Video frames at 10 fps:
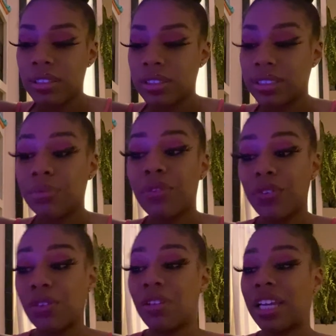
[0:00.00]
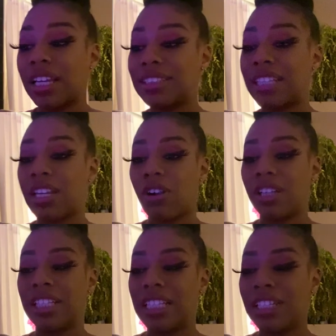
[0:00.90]
Some of you, like I said, are
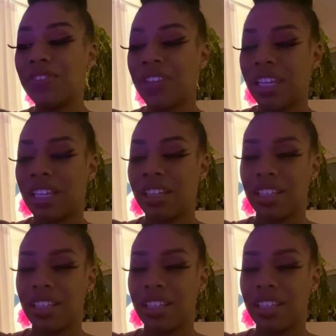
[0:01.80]
leaving.